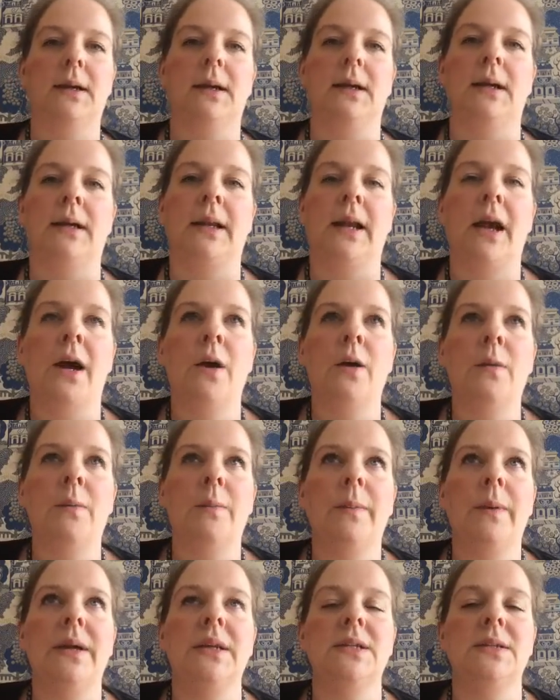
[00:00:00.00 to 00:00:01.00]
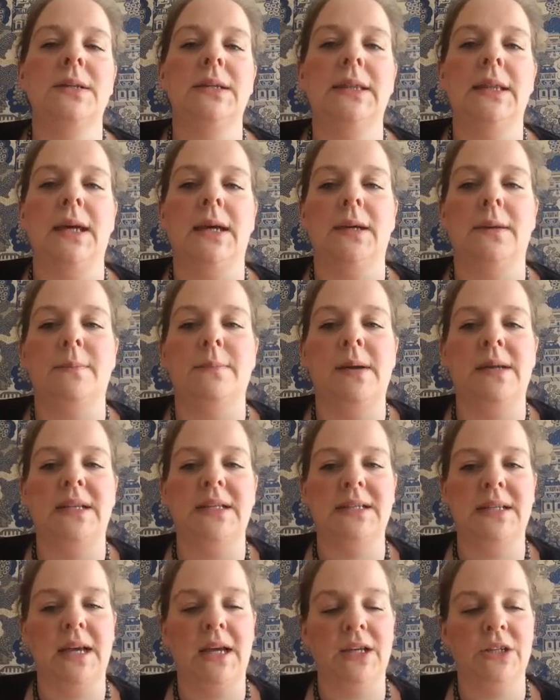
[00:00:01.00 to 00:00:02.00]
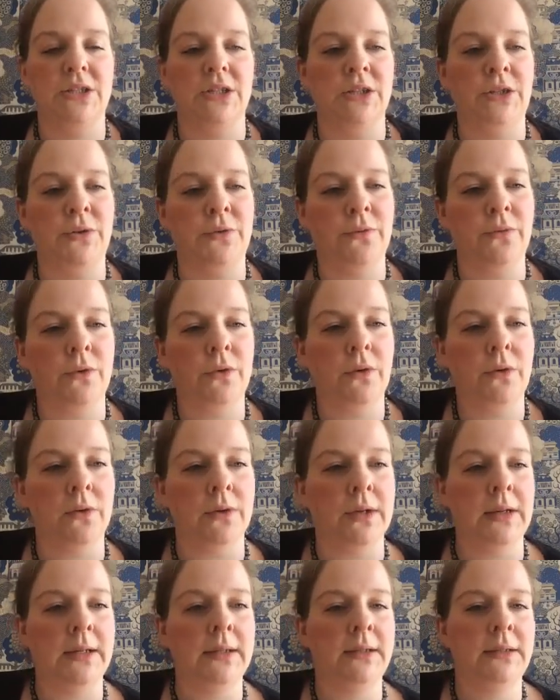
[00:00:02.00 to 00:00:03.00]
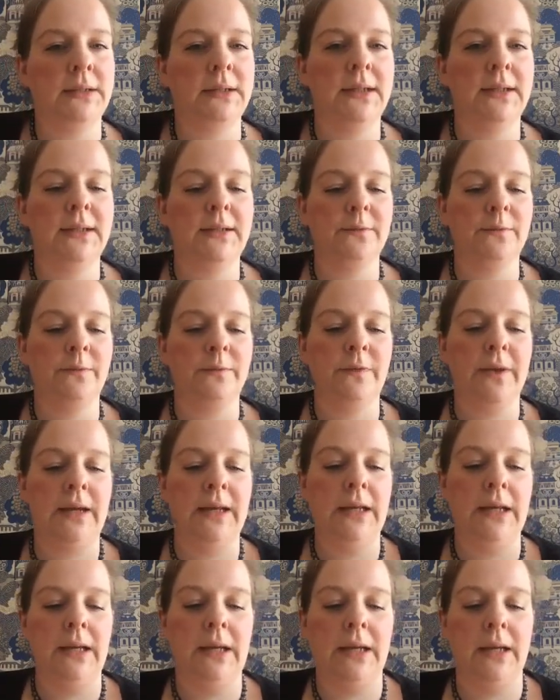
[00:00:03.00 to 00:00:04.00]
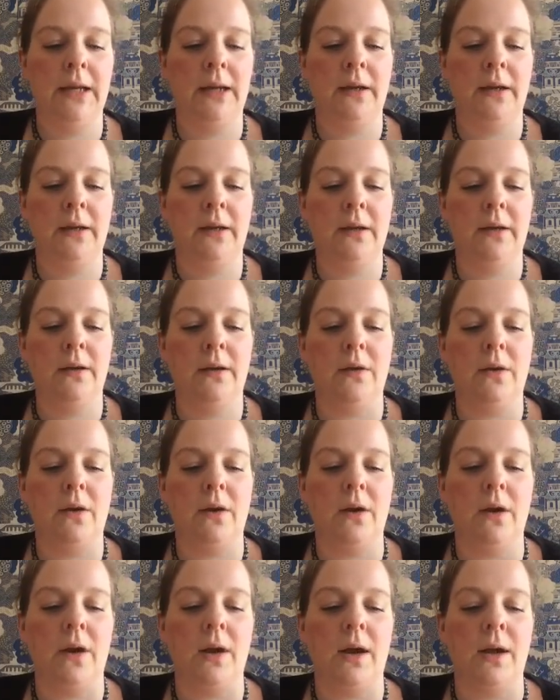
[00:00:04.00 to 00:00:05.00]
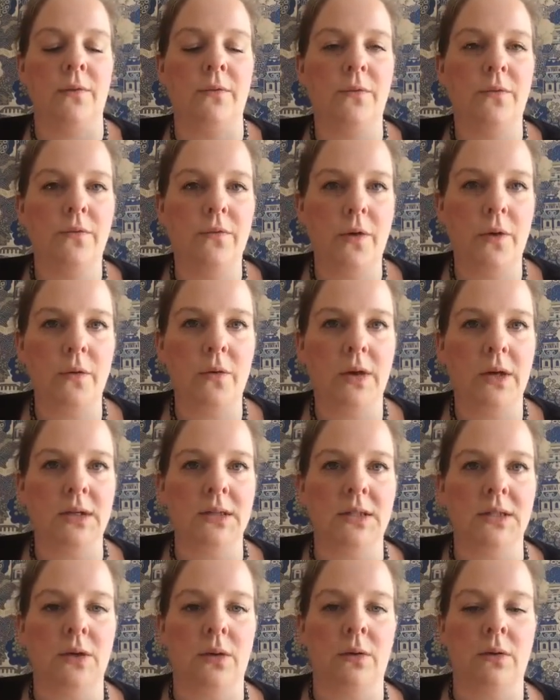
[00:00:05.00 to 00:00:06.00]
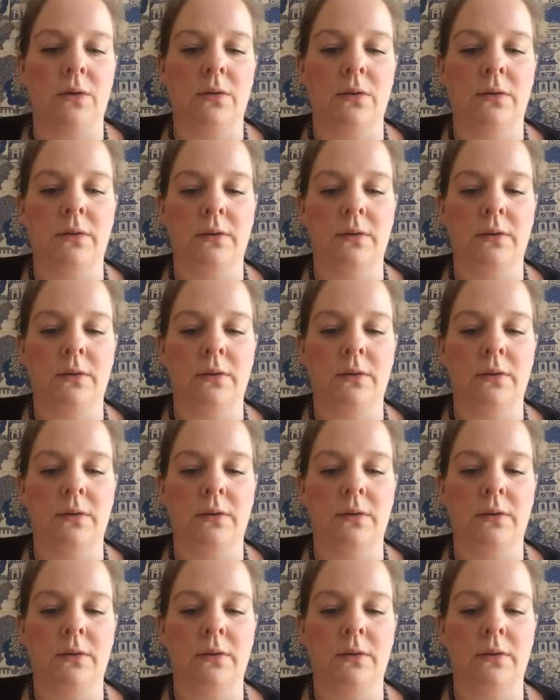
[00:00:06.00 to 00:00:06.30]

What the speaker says: And I hope by doing that meditation you've got a little feeling and focus on